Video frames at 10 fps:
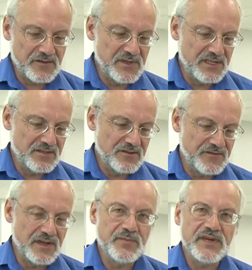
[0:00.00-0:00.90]
I've been to the
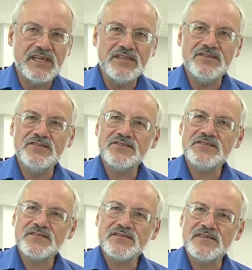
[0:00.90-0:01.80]

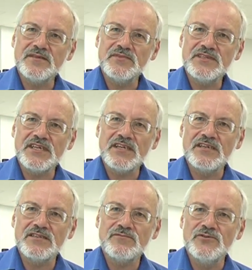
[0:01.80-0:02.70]
Philippines, in
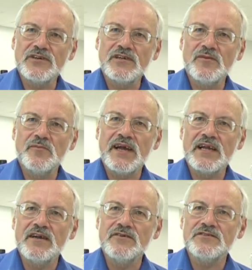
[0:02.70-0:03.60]
particular, working on
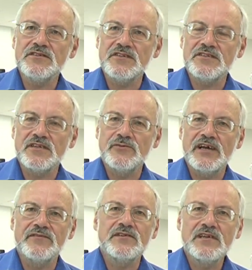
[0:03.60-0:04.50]
mangoes. As I said, we
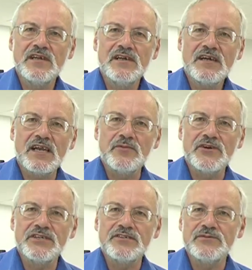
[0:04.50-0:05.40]
have
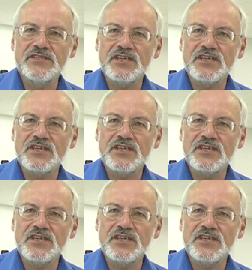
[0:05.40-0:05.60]
collaborations with